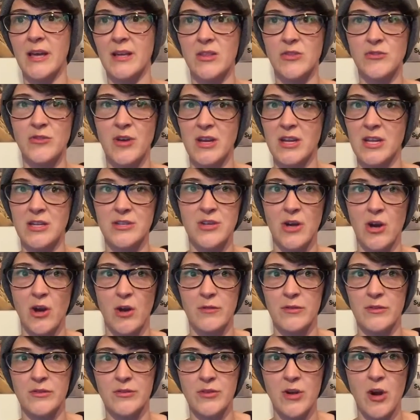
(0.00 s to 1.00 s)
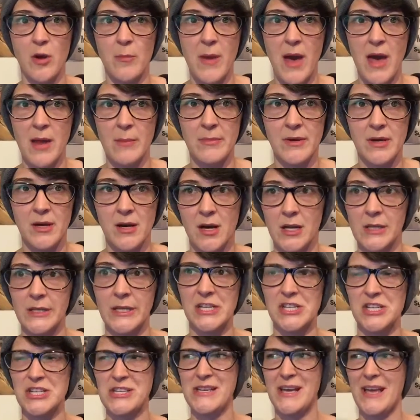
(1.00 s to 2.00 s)
threatening to overthrow Madame Collie,
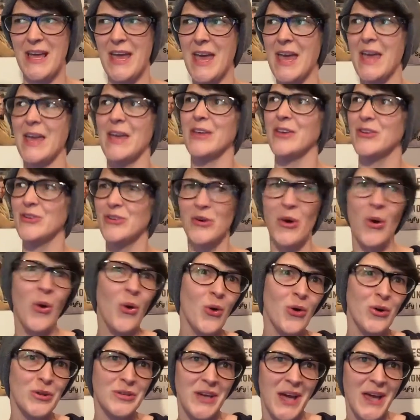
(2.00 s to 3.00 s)
and she's like, hey, you're old.